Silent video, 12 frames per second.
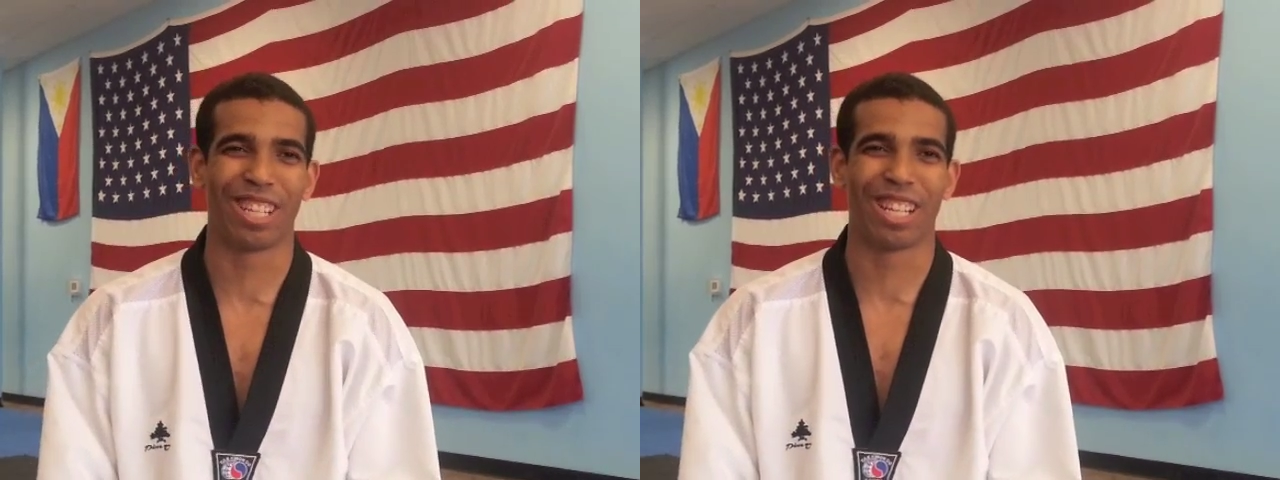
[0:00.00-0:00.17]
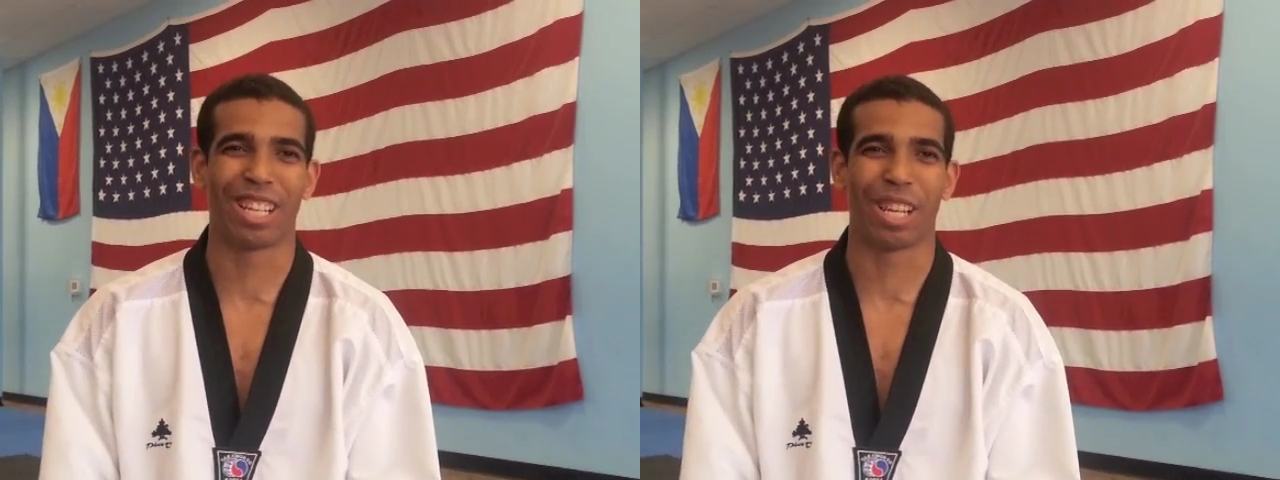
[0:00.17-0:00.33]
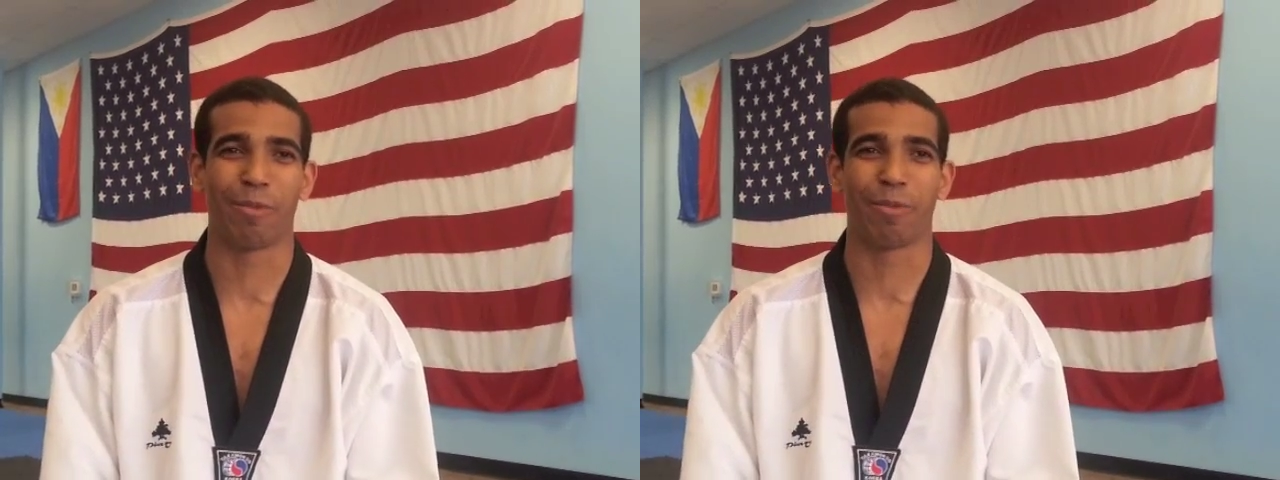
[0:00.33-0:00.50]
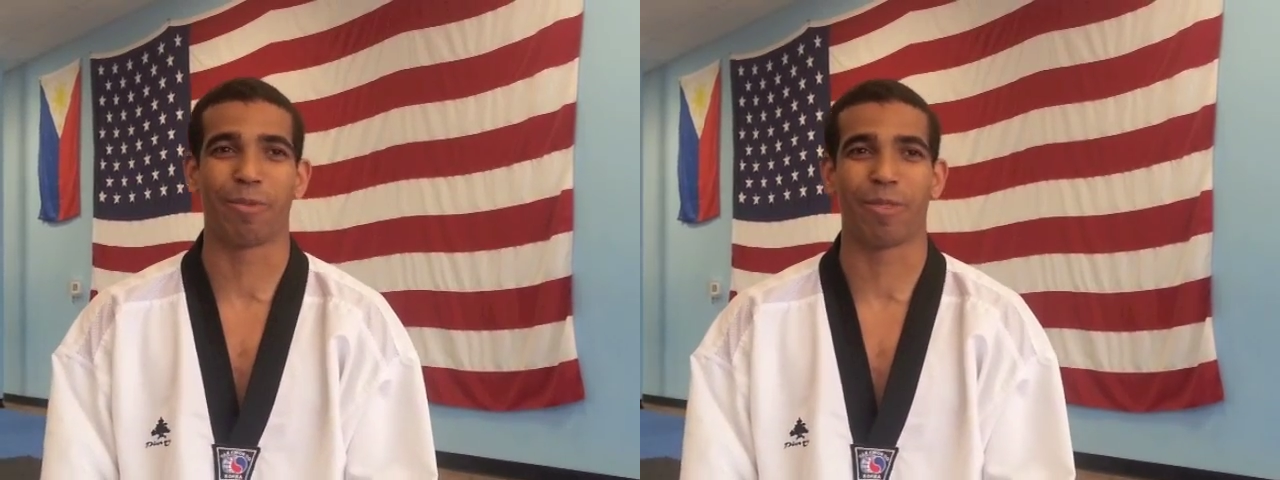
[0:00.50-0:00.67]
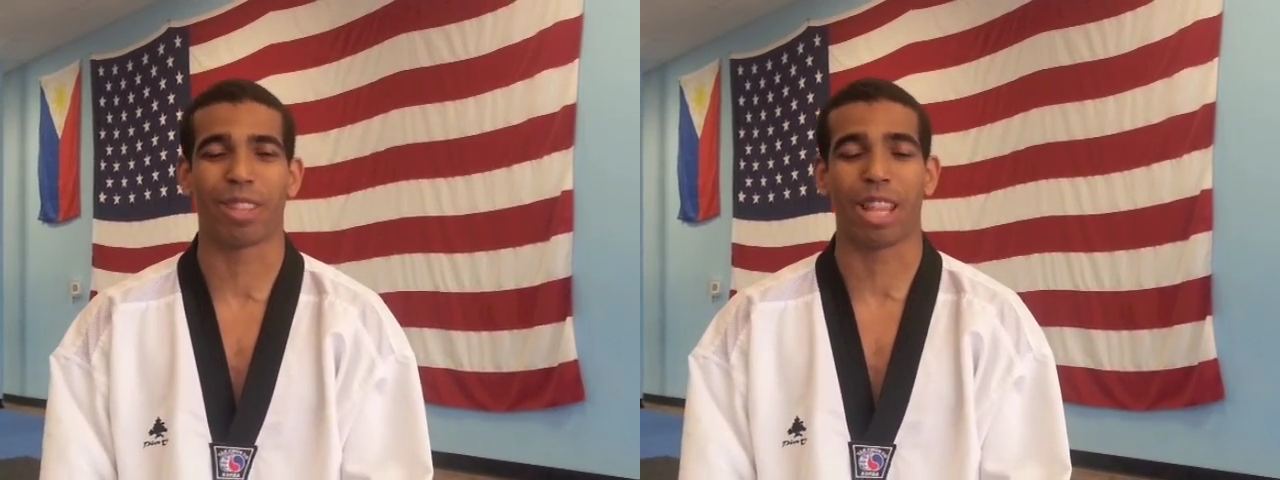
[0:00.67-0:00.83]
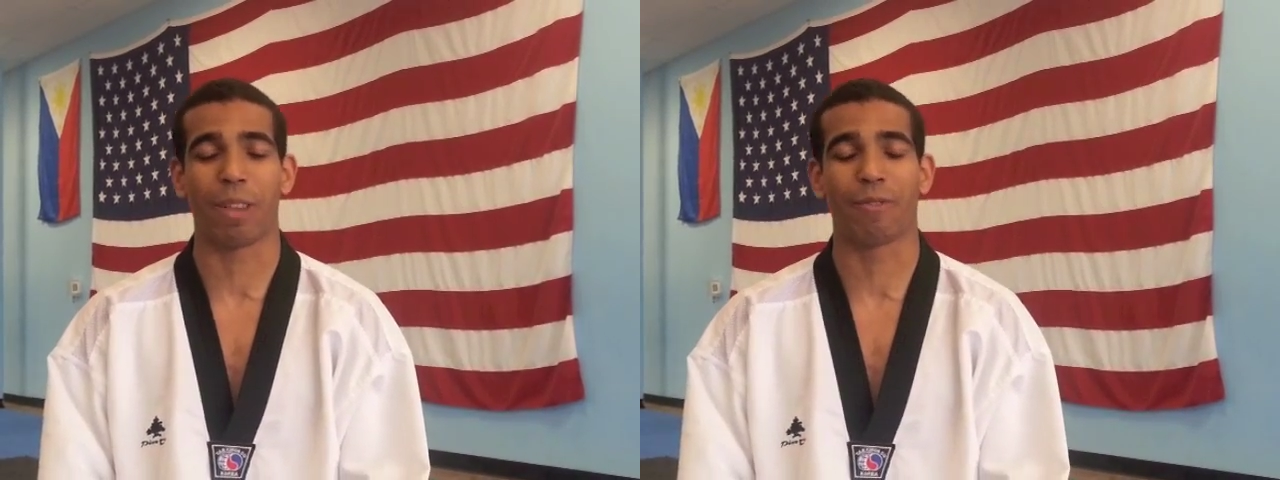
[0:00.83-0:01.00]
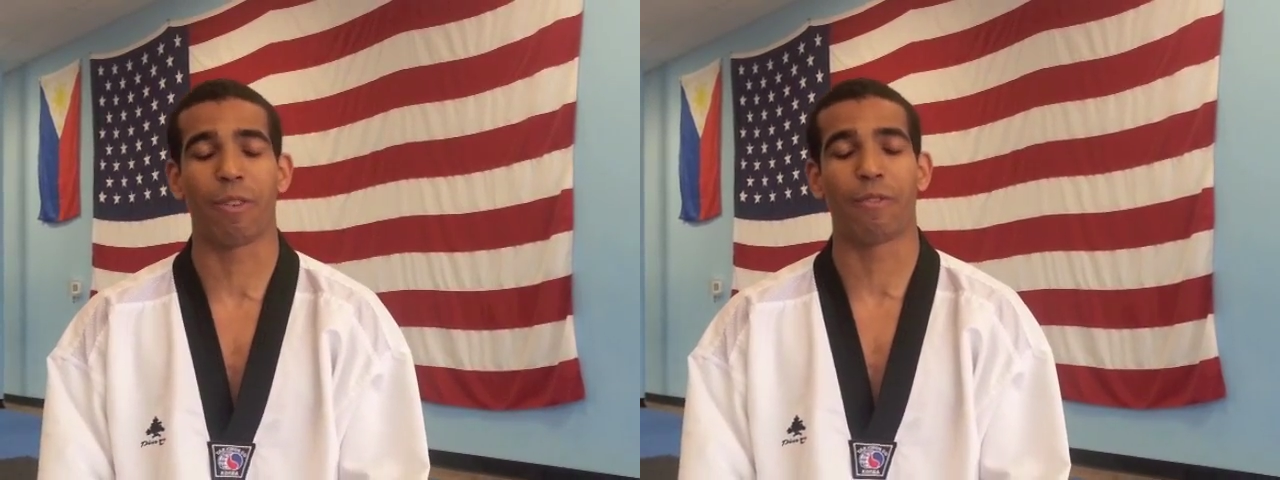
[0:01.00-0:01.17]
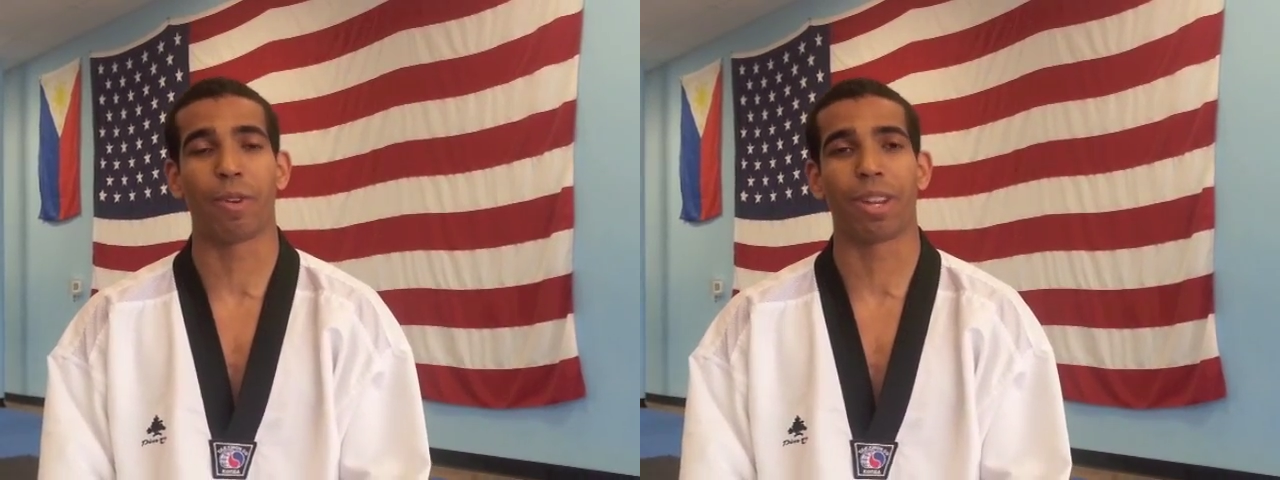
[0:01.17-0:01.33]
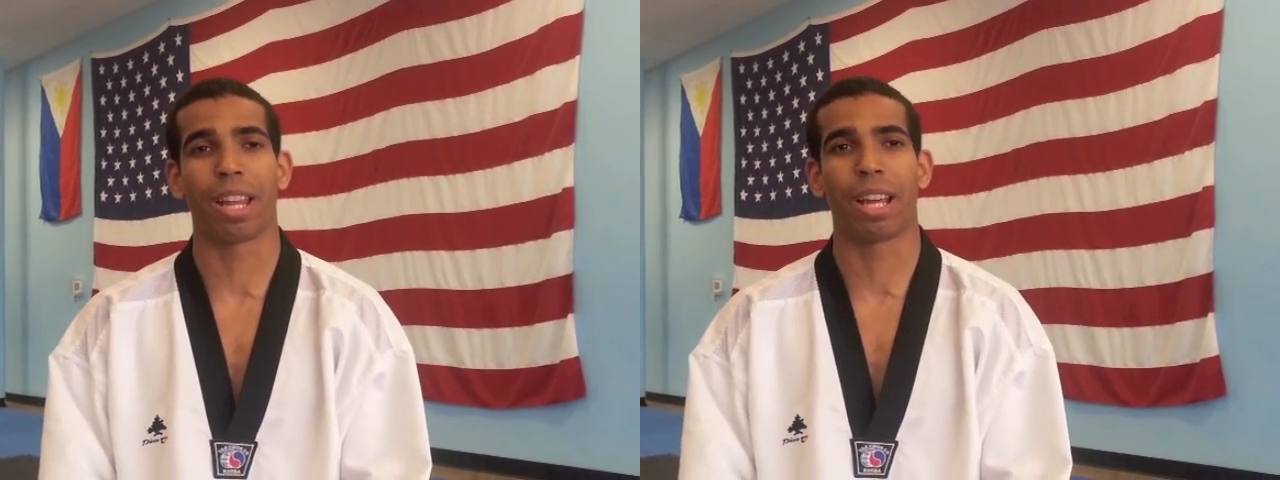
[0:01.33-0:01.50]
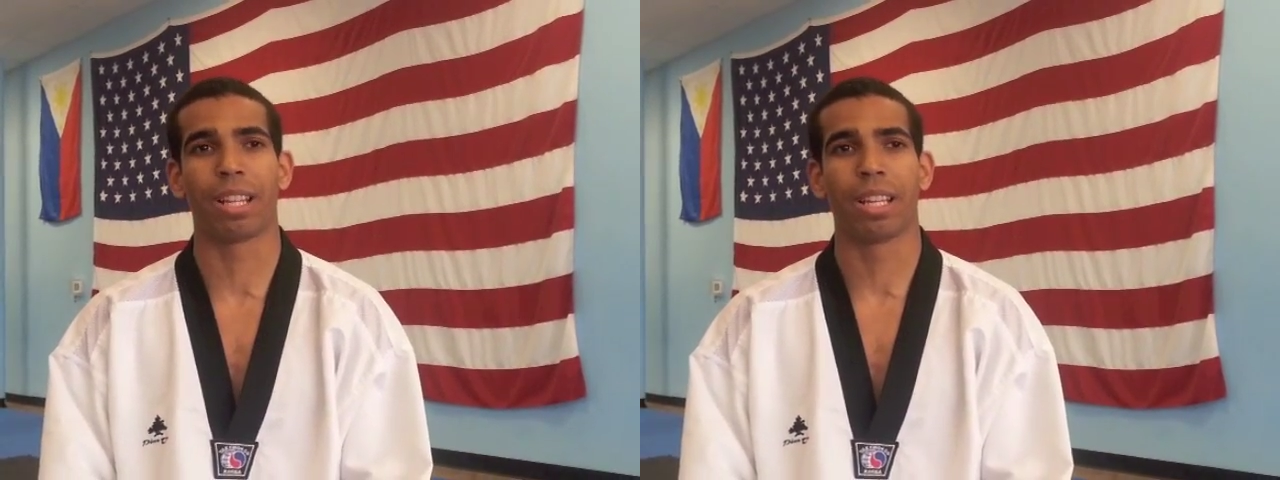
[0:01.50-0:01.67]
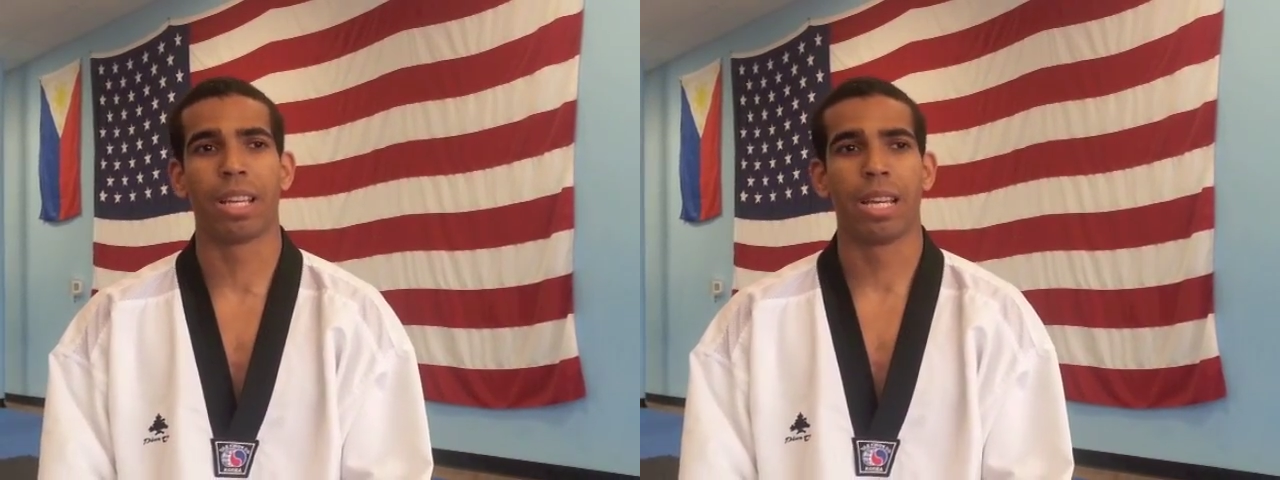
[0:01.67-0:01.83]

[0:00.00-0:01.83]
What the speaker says: and I'm thankful for that.